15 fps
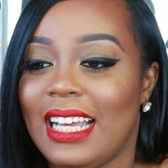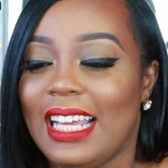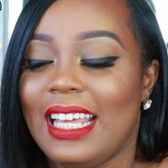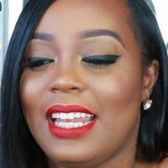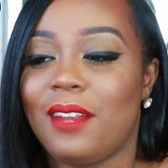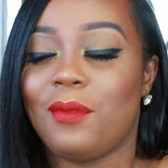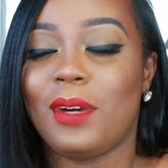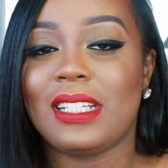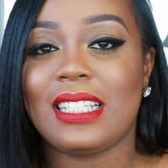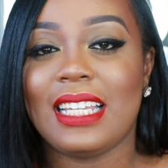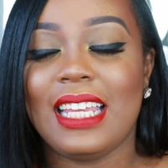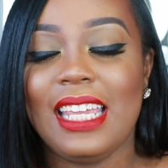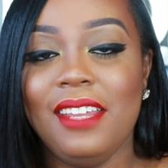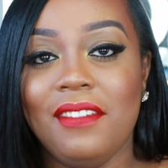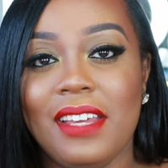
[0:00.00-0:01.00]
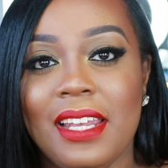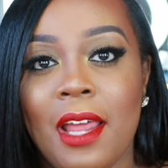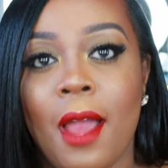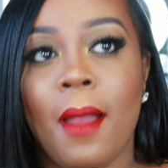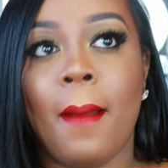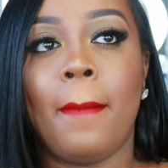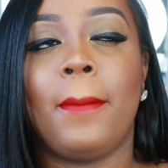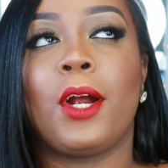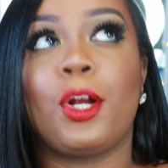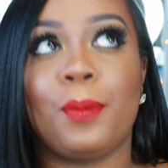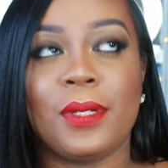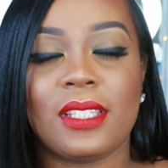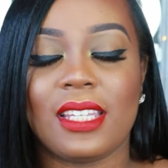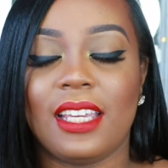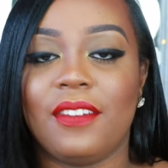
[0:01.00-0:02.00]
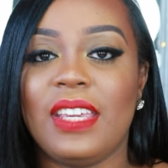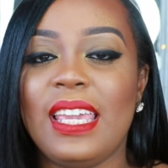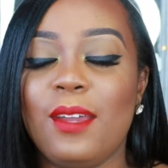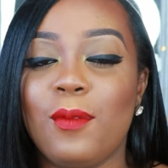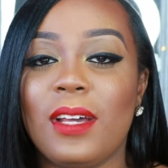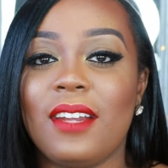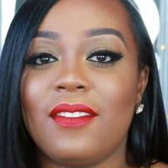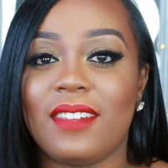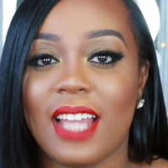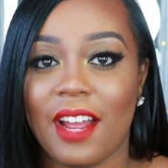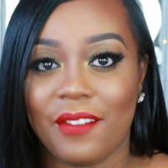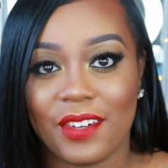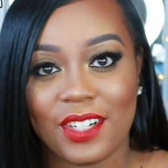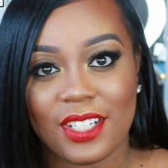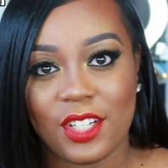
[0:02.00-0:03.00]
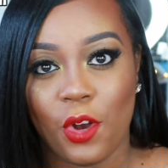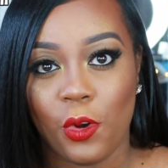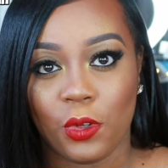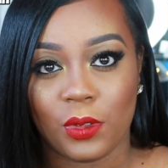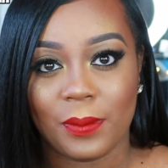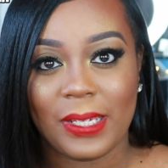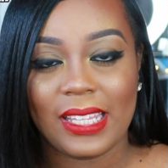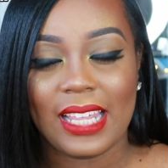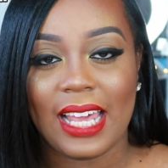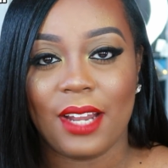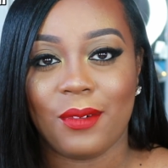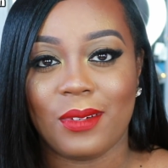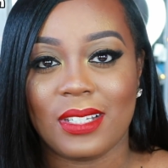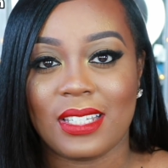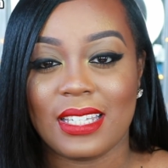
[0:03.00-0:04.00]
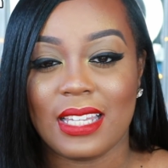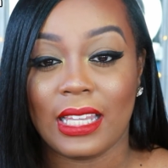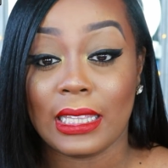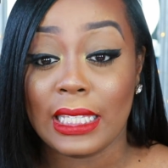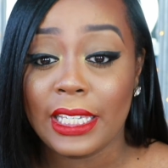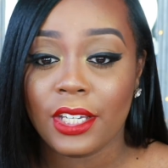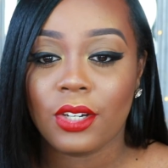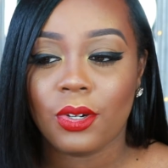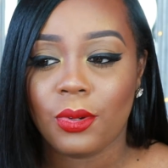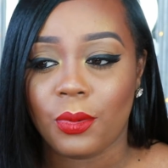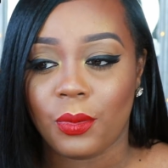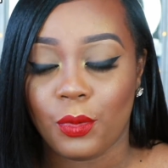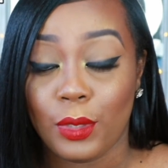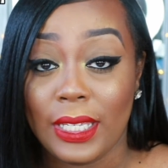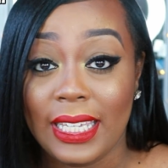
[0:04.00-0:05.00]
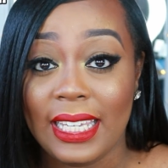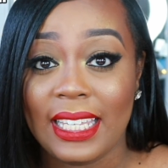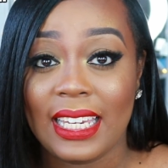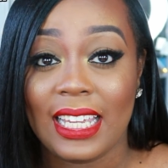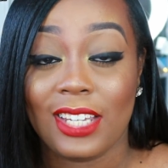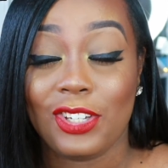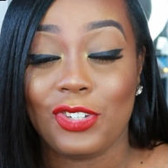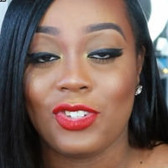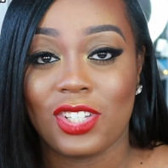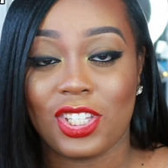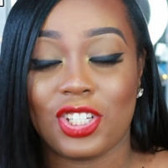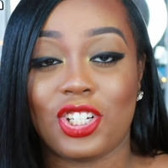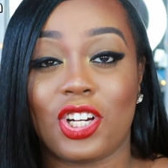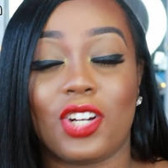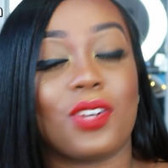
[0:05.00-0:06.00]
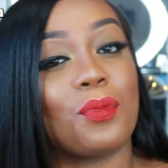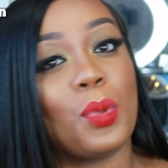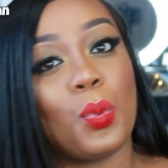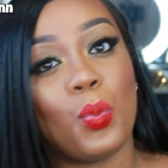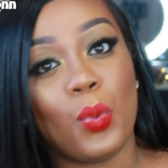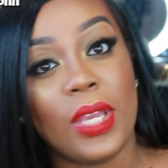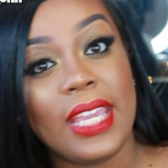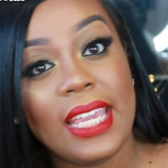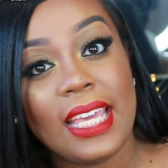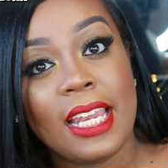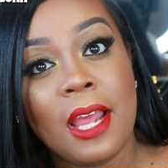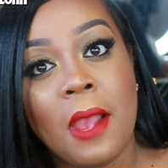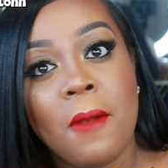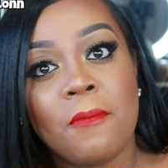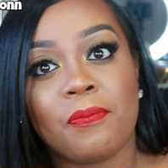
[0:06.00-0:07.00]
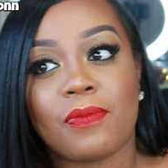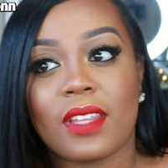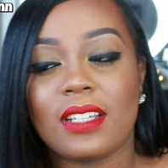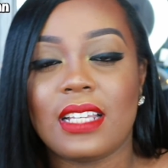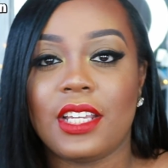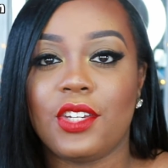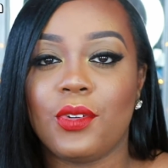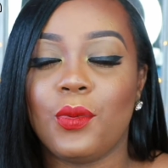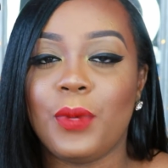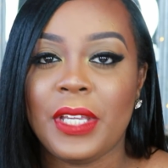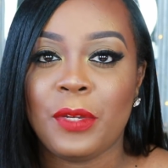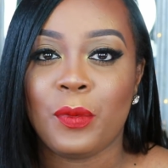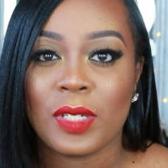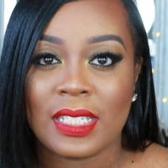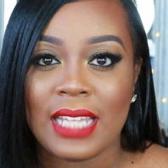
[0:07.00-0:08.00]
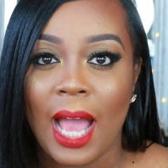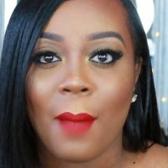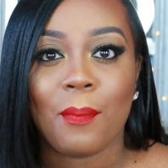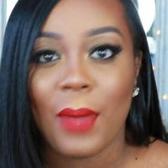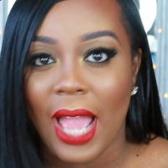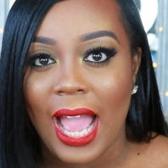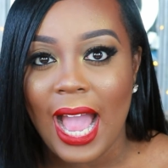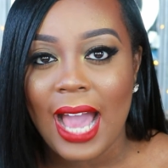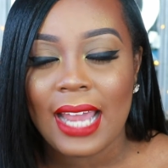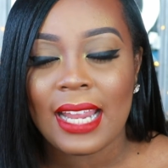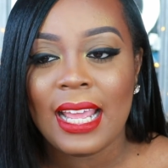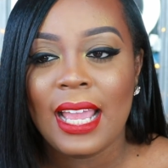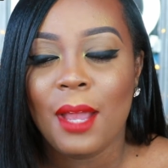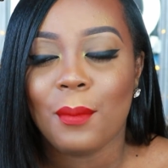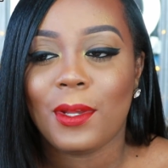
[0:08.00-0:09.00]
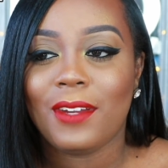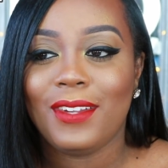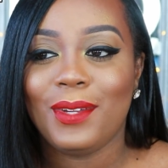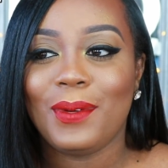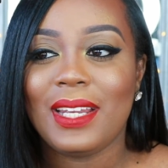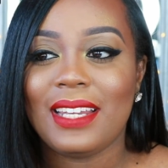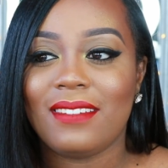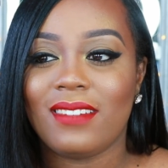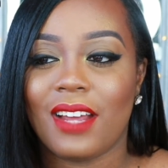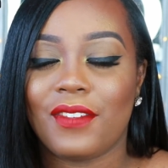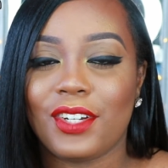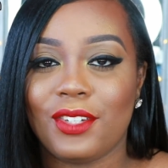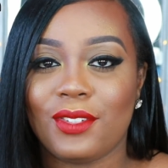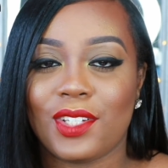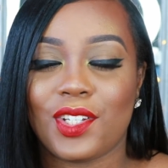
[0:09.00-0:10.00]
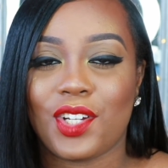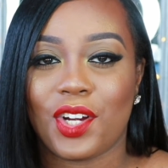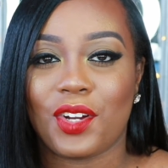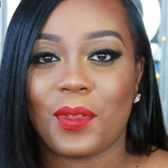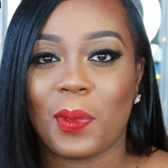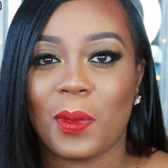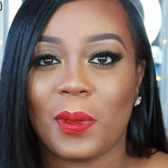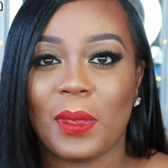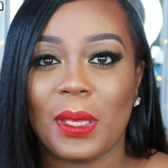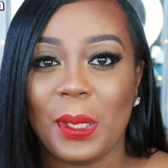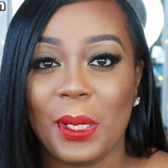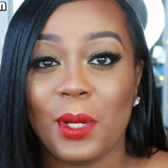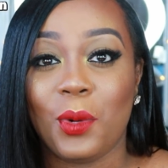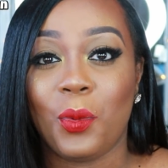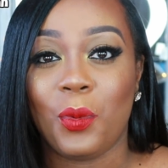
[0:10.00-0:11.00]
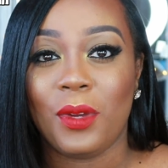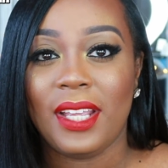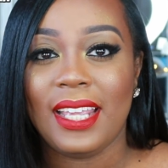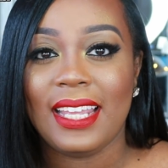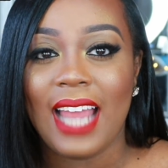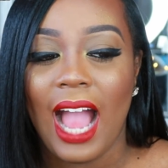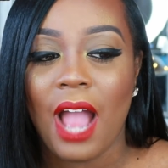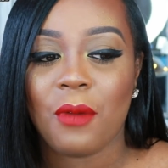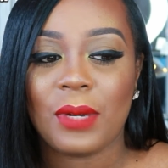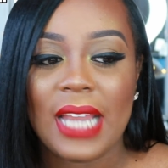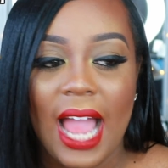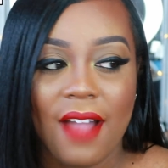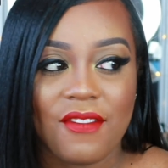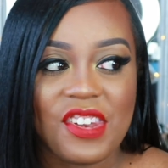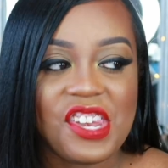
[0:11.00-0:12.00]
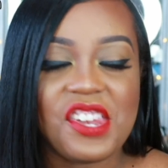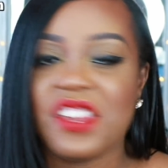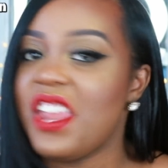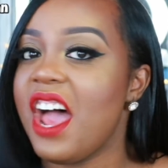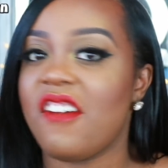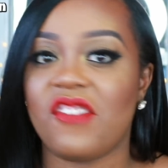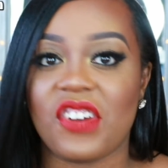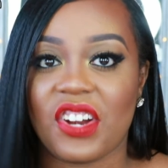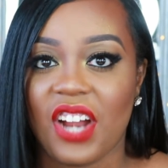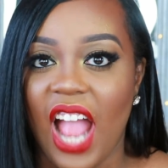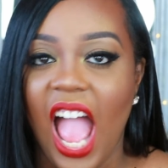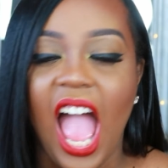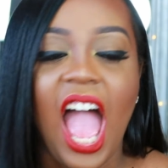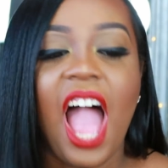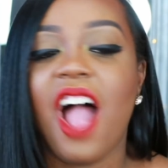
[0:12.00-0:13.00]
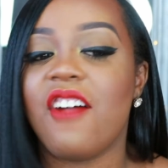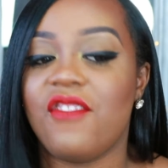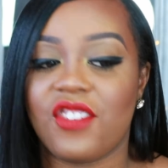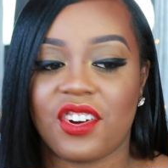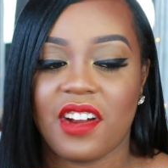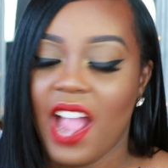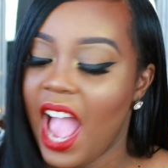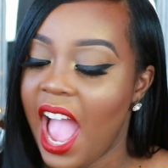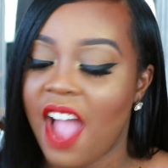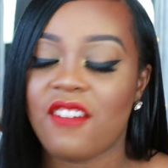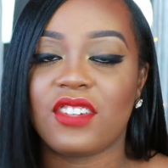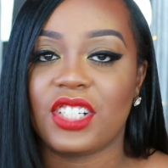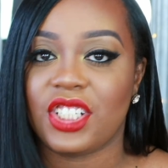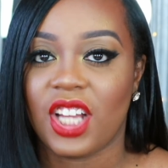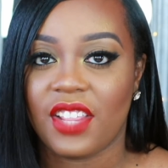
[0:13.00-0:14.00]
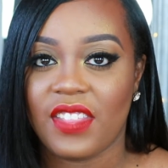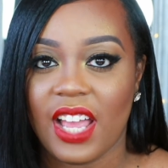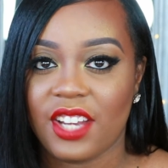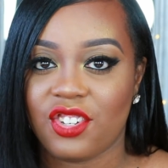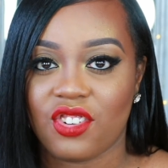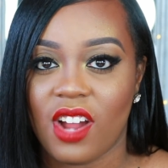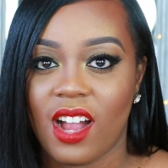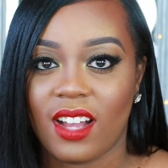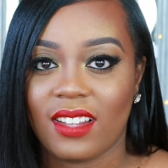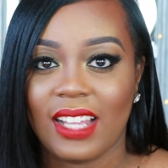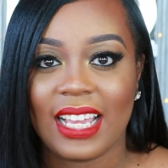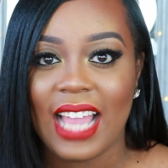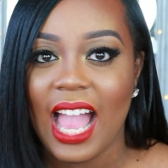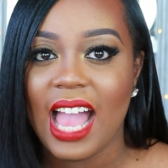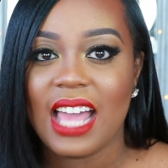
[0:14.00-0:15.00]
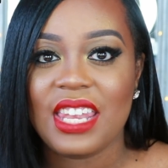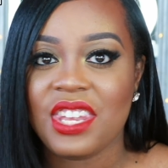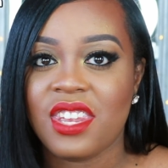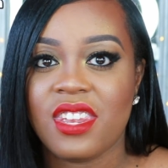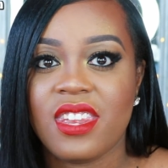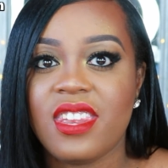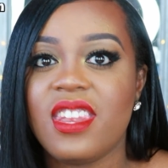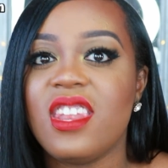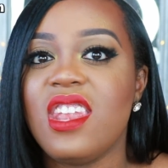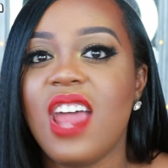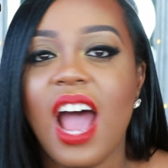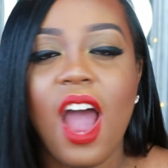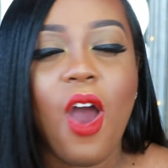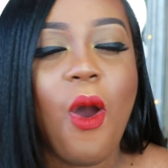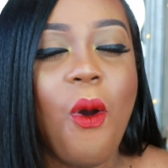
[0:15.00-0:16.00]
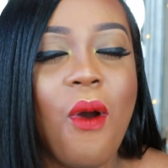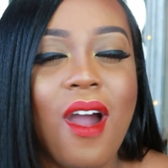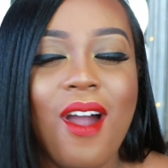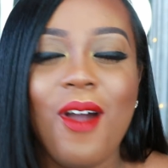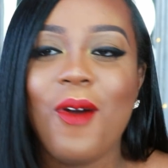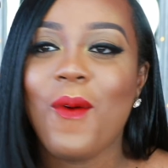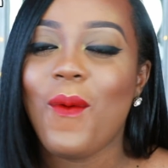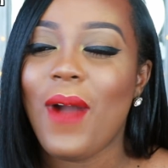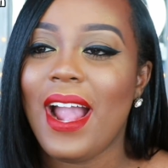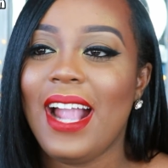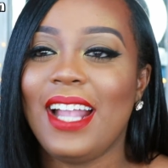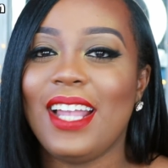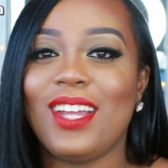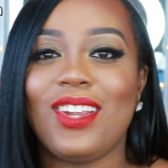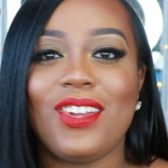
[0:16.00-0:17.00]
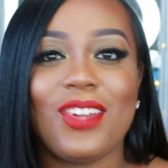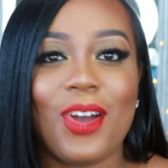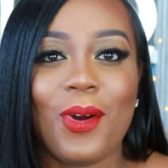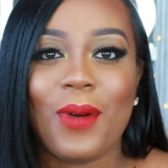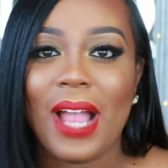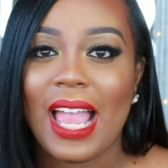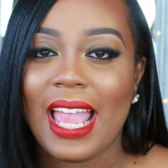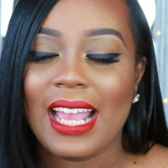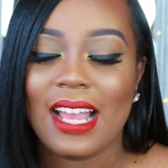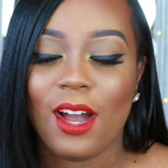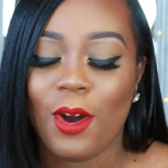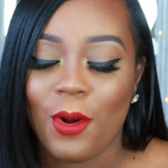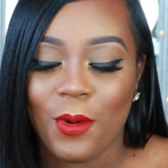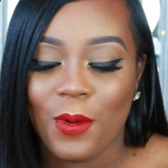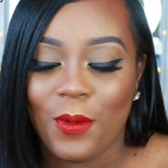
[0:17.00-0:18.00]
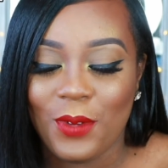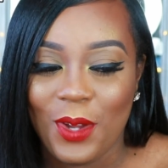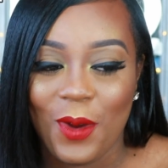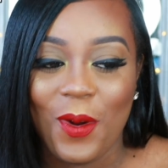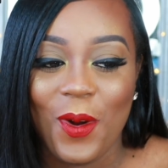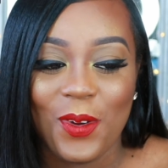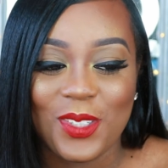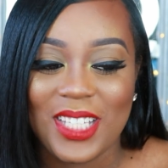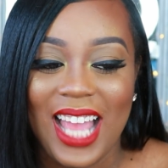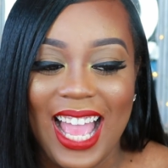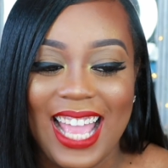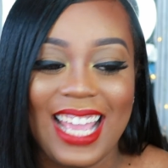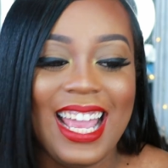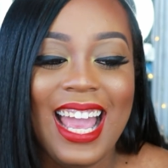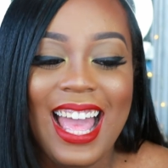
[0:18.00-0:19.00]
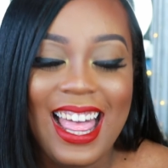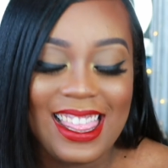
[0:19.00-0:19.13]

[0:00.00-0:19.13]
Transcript: And it wasn't even purposely. If he would have never told me that it was legal weed and used the term weed, because I knew weed was not bad, but if he would have never used the term legal weed, I would have never, ever, ever done that drug. Like, no way, no Jose.